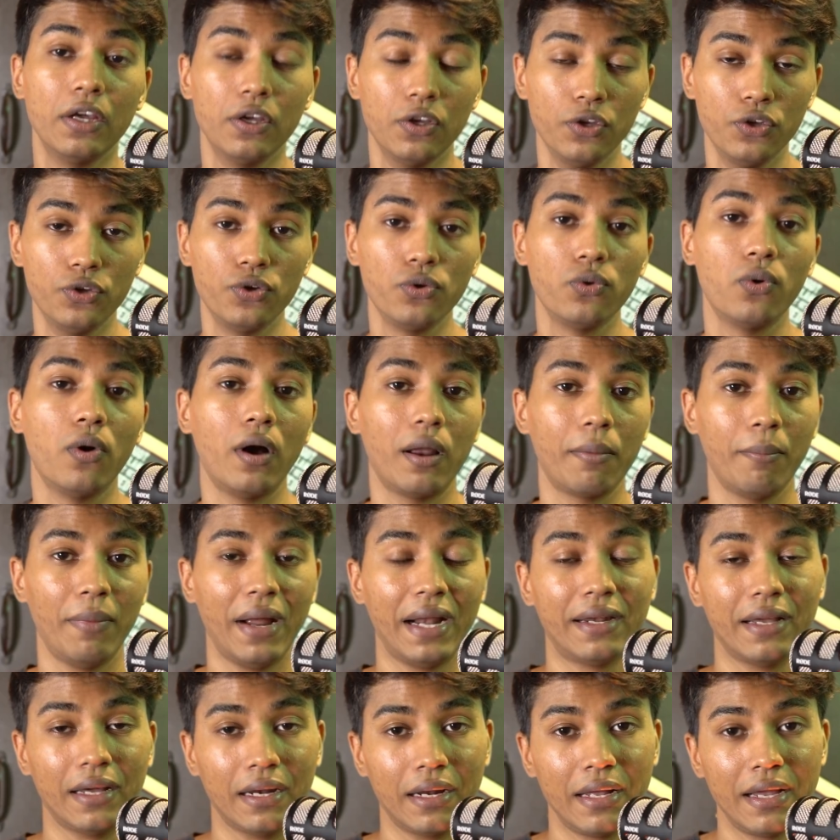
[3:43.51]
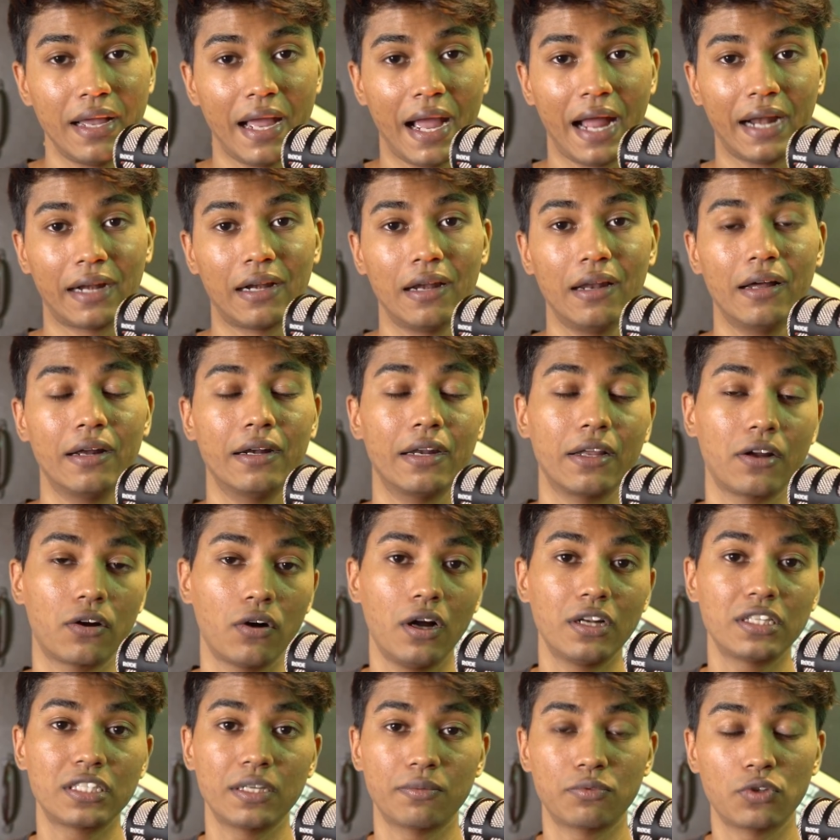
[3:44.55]
you are better at learning
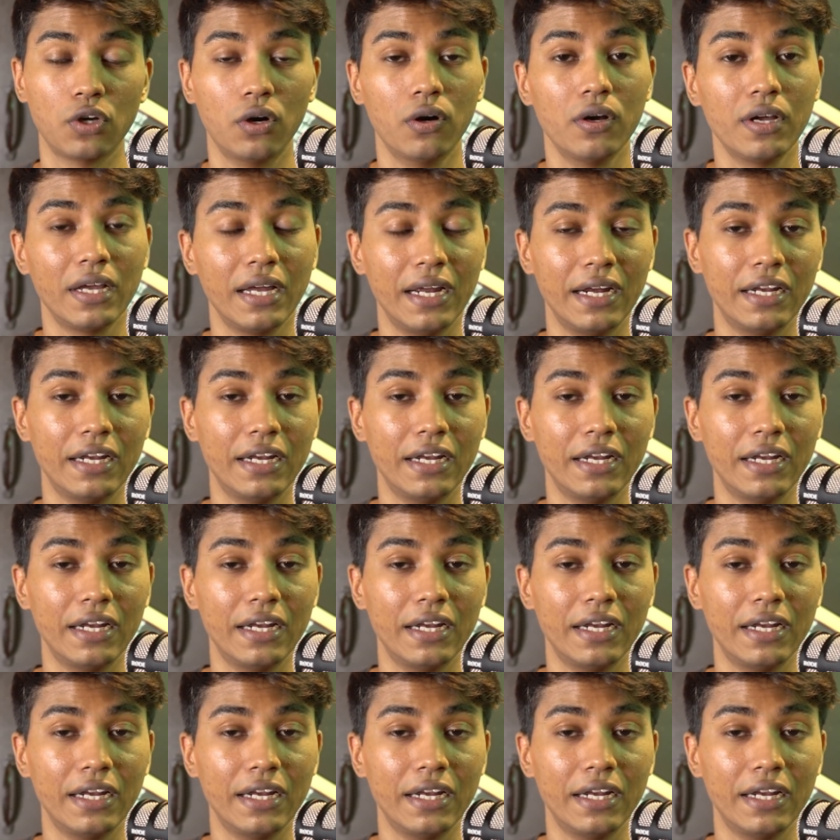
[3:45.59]
concepts so